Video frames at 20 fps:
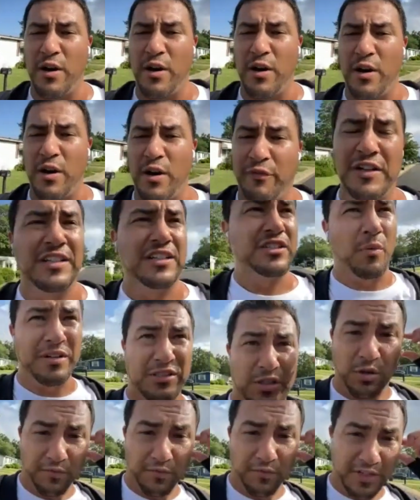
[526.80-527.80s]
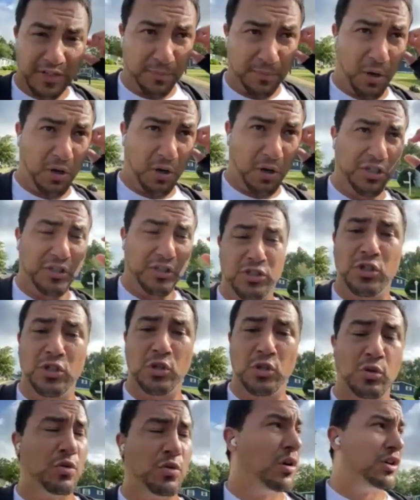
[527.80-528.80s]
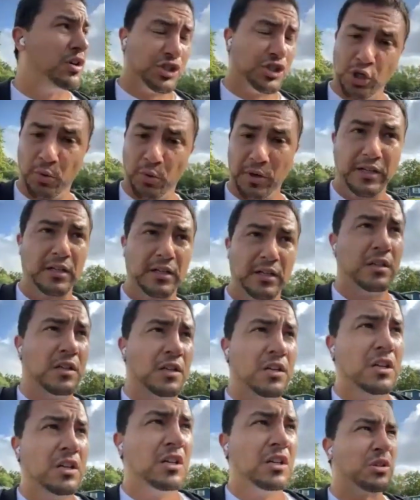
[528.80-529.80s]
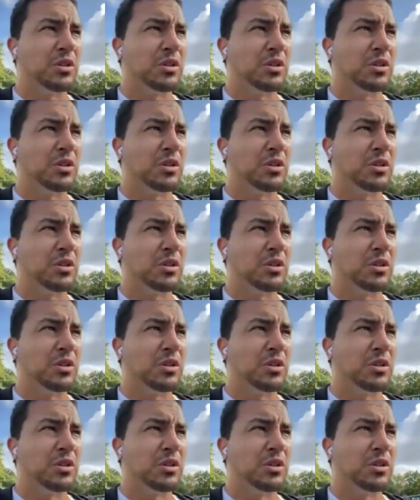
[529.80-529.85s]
Rhino Friend is going to convince the person to join.